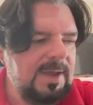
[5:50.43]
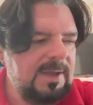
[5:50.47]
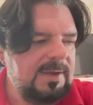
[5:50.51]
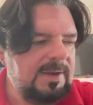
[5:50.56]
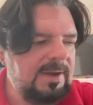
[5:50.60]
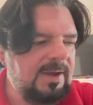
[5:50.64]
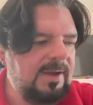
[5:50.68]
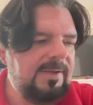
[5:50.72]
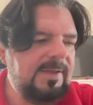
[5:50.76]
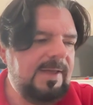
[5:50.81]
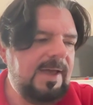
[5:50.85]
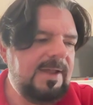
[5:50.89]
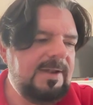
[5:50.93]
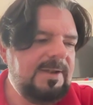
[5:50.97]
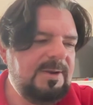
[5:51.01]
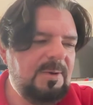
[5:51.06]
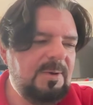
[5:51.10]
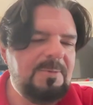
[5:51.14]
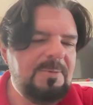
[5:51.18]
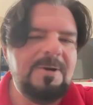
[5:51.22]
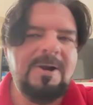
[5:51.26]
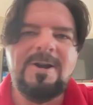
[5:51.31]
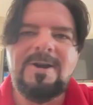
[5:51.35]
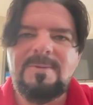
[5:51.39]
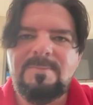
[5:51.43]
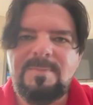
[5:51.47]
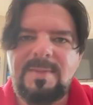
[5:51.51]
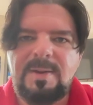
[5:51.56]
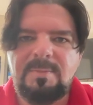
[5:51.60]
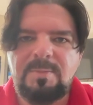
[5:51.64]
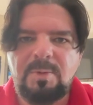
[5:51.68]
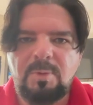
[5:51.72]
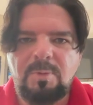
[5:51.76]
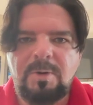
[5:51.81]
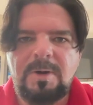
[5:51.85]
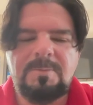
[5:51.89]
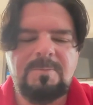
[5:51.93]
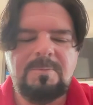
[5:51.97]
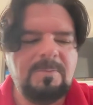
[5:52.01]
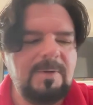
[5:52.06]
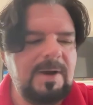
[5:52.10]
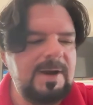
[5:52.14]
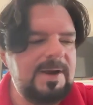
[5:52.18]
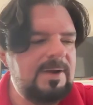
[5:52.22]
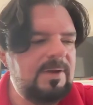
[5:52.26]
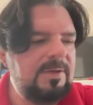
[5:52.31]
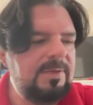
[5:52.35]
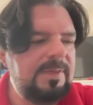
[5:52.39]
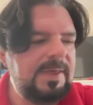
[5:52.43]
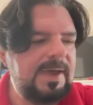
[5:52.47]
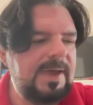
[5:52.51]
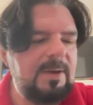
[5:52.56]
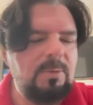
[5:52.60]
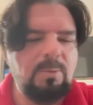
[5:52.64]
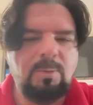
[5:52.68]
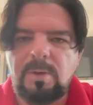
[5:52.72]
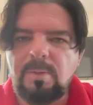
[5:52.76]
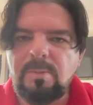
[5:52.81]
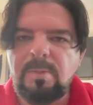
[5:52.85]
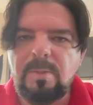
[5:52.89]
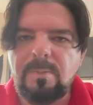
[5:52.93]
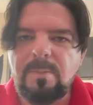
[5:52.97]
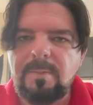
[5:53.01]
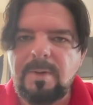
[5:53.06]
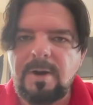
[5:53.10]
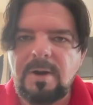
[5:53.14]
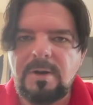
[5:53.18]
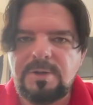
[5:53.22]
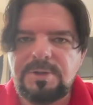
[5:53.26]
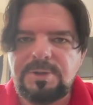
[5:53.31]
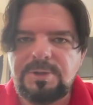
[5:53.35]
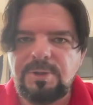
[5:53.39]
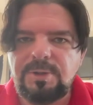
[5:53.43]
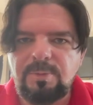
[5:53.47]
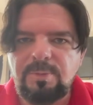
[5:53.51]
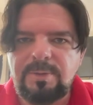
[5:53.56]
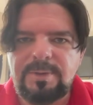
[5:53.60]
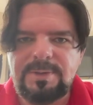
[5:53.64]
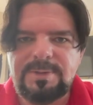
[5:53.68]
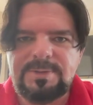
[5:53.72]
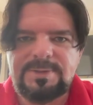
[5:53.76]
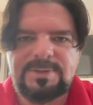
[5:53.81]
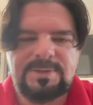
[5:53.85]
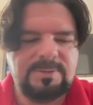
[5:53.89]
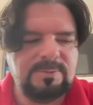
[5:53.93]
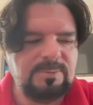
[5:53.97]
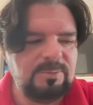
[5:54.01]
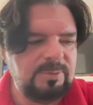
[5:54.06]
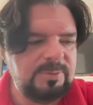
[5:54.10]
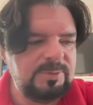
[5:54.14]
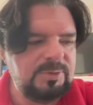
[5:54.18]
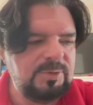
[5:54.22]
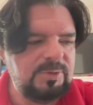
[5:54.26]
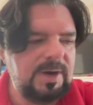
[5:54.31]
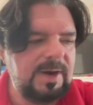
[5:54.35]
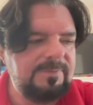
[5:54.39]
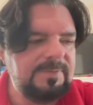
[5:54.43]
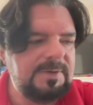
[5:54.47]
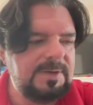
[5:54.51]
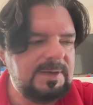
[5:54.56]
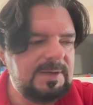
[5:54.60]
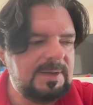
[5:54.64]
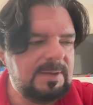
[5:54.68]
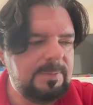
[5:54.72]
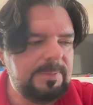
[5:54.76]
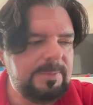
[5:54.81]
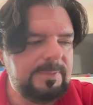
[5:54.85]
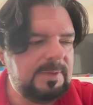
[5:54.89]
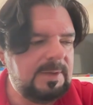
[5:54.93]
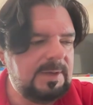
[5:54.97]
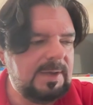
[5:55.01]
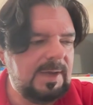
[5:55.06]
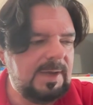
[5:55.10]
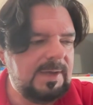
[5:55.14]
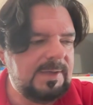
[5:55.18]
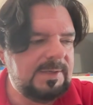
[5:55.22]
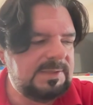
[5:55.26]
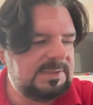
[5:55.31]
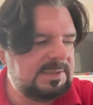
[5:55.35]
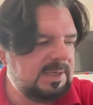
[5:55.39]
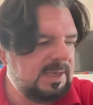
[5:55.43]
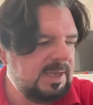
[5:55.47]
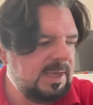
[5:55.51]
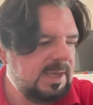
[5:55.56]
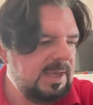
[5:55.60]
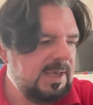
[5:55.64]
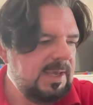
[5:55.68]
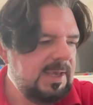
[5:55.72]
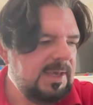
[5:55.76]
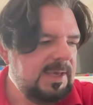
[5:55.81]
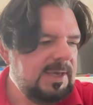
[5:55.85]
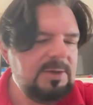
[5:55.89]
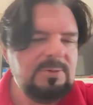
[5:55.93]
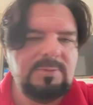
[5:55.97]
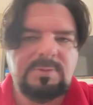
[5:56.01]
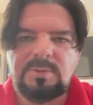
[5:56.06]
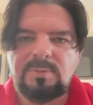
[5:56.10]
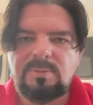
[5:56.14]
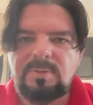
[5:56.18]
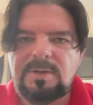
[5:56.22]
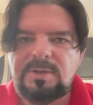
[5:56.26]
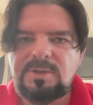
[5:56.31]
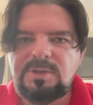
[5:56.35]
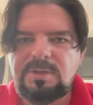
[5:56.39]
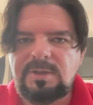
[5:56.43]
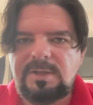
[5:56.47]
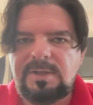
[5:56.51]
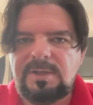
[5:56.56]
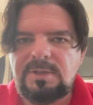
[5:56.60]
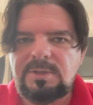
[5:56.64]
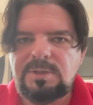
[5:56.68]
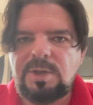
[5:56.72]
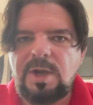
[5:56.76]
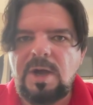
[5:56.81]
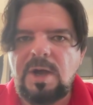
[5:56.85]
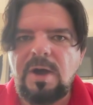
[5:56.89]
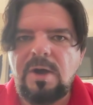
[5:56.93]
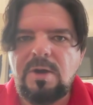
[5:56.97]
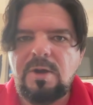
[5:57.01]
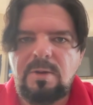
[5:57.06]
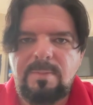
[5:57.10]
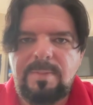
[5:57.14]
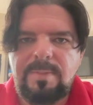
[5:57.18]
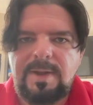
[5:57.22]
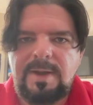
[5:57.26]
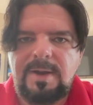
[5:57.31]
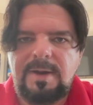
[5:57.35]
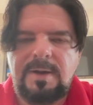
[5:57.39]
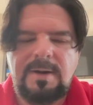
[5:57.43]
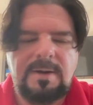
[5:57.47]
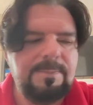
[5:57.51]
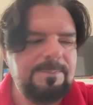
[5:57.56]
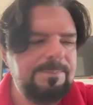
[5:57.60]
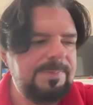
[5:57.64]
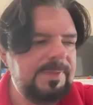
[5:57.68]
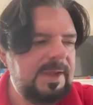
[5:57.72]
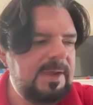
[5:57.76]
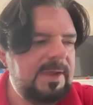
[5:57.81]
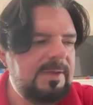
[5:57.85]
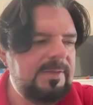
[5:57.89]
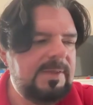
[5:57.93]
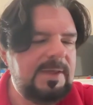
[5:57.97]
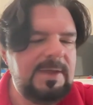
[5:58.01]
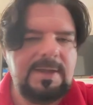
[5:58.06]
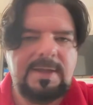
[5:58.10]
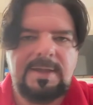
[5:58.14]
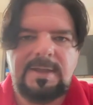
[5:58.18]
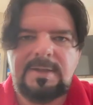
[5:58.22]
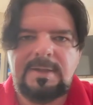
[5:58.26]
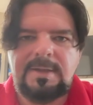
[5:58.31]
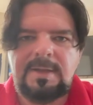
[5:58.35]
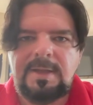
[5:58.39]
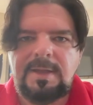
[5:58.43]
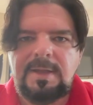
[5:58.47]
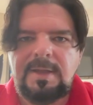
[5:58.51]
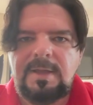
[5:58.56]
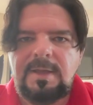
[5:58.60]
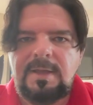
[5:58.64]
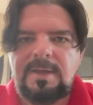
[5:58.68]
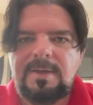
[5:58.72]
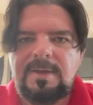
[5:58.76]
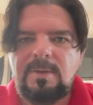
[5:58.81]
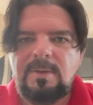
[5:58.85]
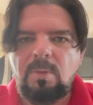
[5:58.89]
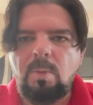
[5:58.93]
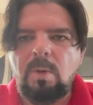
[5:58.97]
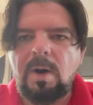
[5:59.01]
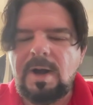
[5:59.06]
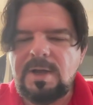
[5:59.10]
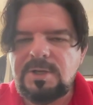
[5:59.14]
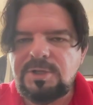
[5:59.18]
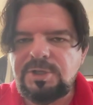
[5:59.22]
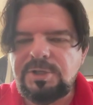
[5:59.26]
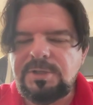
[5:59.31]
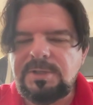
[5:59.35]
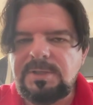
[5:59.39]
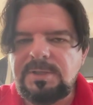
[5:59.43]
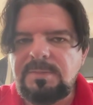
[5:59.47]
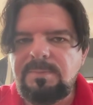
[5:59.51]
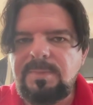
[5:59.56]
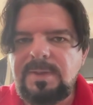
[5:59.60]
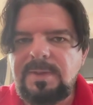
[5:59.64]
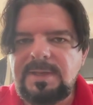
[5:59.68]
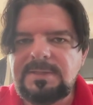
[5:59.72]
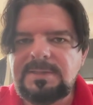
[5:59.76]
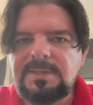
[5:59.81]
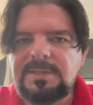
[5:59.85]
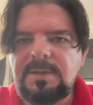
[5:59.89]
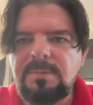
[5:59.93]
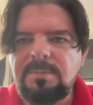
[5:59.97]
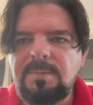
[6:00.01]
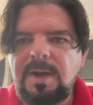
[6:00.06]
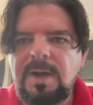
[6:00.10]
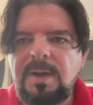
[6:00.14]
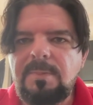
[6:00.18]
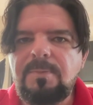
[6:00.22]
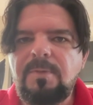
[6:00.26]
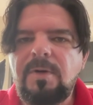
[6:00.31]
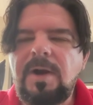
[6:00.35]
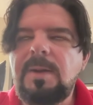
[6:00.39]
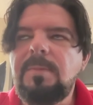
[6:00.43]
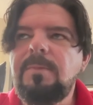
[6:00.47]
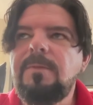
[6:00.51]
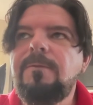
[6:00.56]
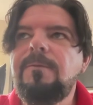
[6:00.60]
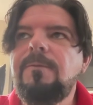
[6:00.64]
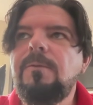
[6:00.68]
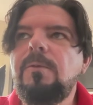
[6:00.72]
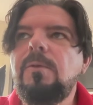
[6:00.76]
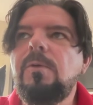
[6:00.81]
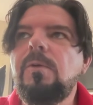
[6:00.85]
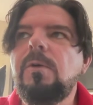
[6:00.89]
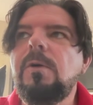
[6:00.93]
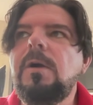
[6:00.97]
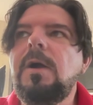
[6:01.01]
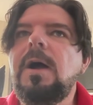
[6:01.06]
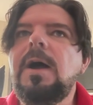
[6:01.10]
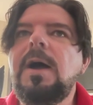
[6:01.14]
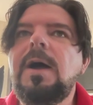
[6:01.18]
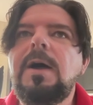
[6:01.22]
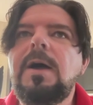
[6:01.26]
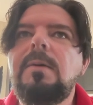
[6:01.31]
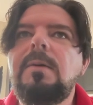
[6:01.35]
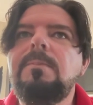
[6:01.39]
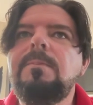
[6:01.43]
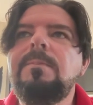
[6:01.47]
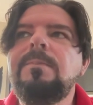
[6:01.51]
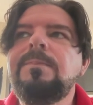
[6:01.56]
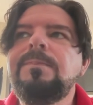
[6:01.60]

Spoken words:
Now, I don't remember what round that Wilbur Marshall was drafted in, because he was originally a Chicago Bear, and then Washington picked him up right before